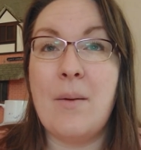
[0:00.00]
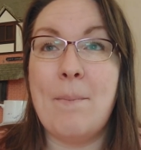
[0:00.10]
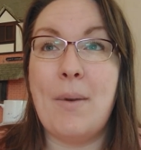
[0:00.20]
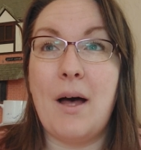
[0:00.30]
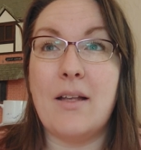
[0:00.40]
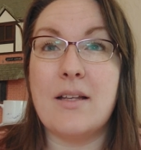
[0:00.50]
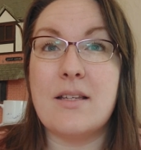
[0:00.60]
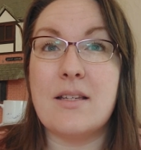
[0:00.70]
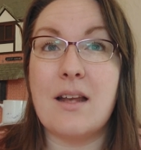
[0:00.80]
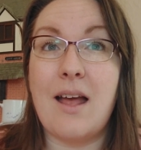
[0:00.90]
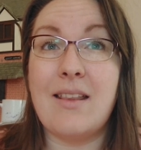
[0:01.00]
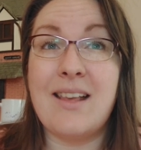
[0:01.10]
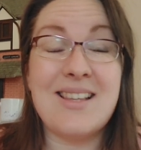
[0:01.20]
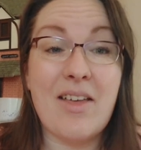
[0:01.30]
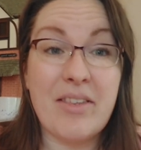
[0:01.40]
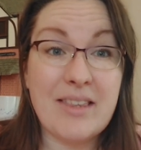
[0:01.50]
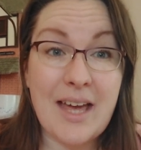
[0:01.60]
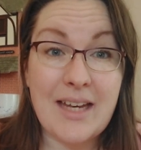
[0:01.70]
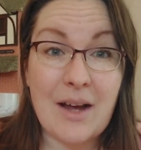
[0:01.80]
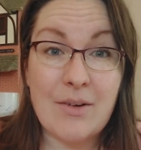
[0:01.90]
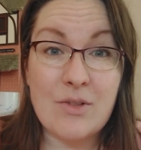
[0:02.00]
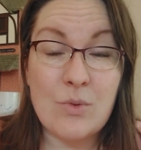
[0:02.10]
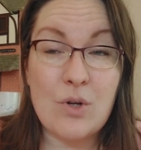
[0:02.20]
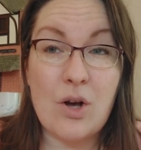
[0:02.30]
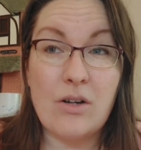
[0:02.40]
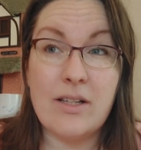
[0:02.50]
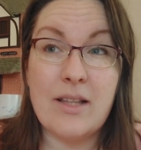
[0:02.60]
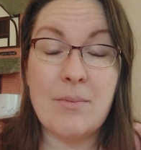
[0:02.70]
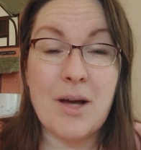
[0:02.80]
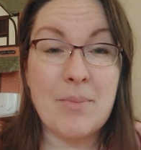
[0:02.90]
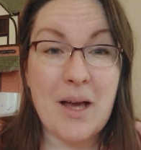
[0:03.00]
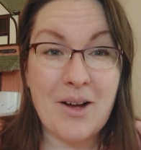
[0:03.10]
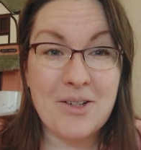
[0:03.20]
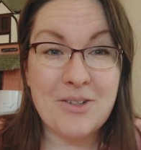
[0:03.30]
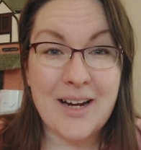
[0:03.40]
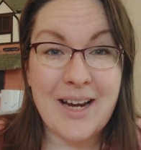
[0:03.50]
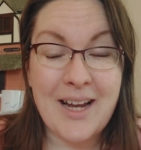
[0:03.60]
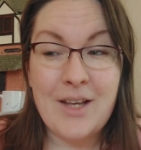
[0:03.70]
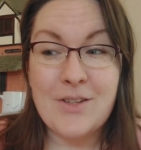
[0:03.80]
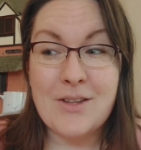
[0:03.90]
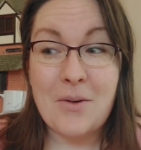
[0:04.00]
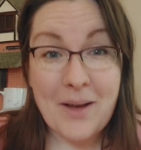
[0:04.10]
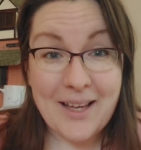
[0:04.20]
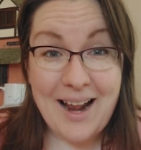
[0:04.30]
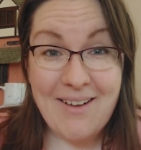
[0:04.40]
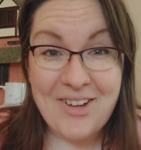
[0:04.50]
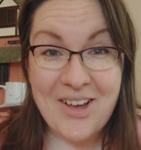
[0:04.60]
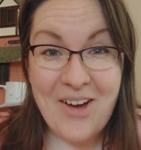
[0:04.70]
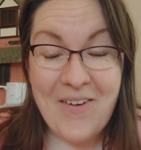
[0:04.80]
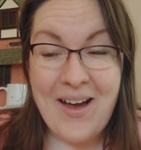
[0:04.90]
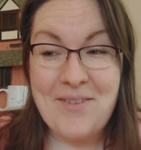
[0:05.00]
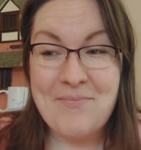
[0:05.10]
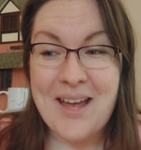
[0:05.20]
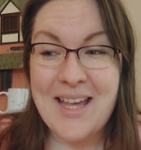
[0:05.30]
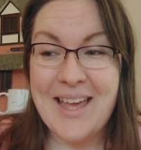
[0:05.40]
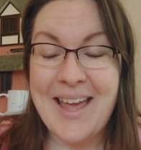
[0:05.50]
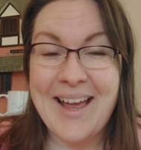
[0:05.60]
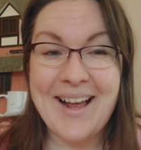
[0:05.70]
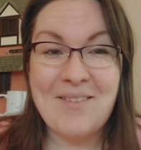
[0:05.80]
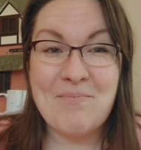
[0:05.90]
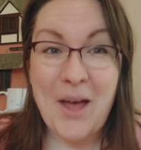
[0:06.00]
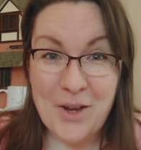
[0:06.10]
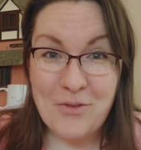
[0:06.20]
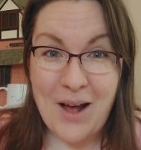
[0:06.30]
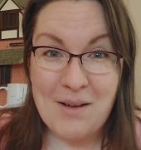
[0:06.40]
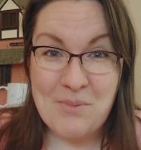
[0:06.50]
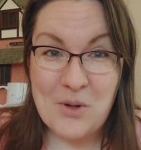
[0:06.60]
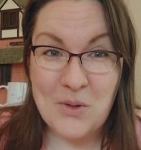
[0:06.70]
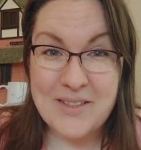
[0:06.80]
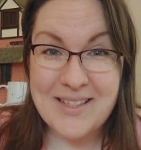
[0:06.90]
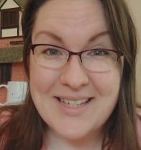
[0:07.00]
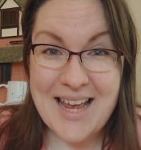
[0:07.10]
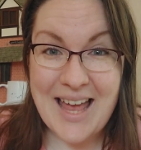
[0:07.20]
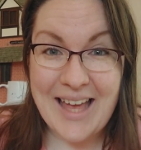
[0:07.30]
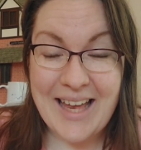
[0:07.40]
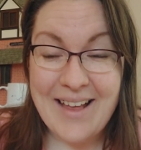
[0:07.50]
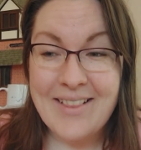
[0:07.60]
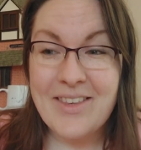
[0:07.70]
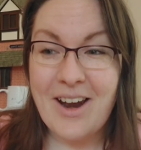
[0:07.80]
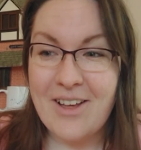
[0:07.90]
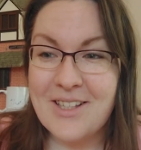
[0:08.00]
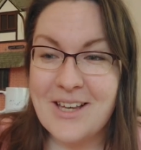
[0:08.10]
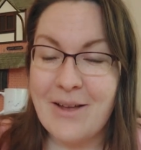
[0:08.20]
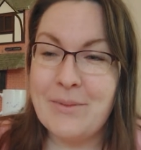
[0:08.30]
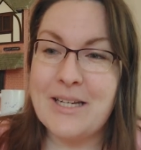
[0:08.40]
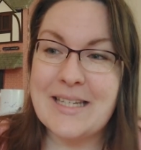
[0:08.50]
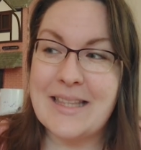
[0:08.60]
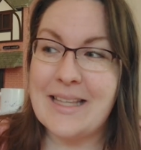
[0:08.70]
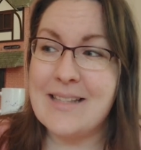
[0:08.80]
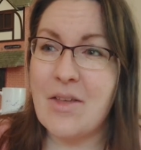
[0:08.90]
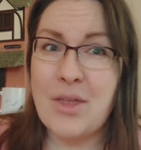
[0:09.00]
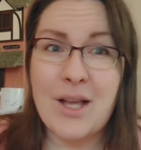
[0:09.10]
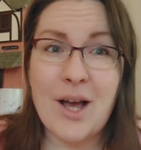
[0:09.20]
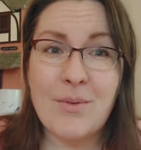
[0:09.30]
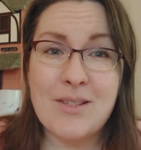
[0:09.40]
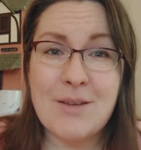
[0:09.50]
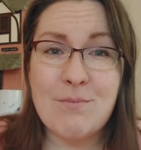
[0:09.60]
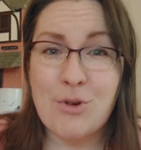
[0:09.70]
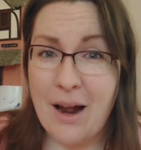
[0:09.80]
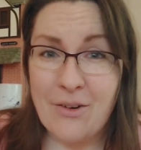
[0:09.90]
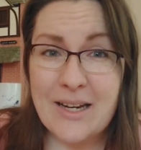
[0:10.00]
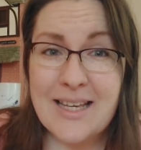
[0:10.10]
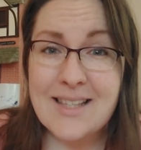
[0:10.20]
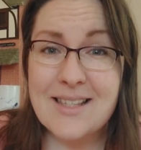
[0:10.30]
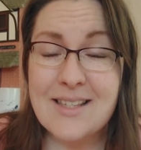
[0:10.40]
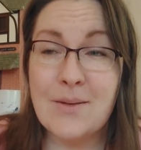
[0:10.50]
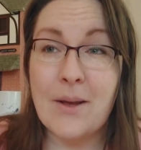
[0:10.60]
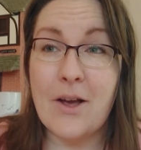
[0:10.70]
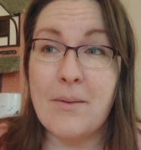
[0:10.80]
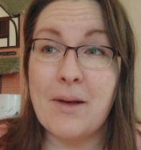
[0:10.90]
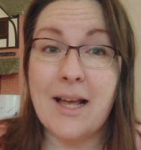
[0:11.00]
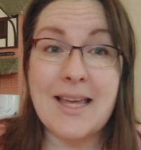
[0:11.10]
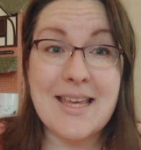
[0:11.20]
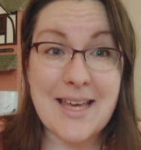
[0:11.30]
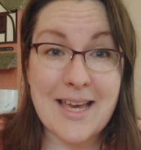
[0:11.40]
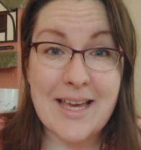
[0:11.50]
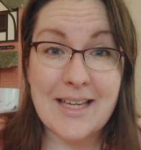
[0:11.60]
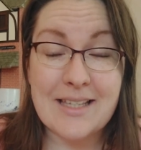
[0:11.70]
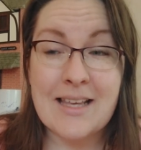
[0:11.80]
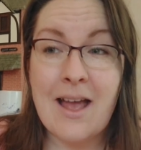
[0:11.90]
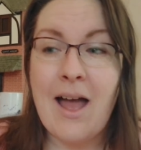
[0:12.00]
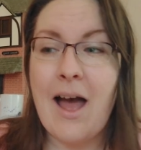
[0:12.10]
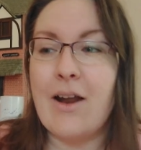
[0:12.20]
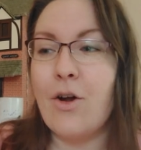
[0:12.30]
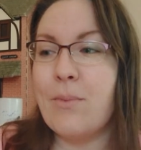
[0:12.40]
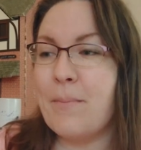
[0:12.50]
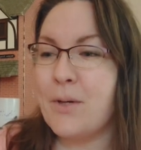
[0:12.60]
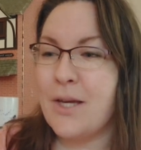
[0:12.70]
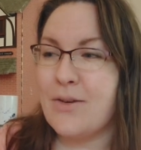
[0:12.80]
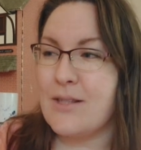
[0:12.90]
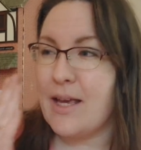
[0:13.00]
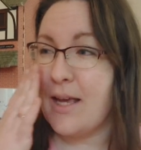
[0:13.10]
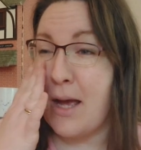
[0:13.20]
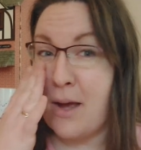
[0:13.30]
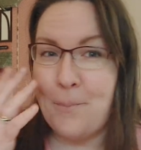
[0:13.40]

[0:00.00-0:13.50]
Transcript: but there's nothing there now. It's all gone and they might be hungry. So we're going to have a go at making bird fat balls today. The last time I did this, I think I was in brownies. So we're going back years, and I remember using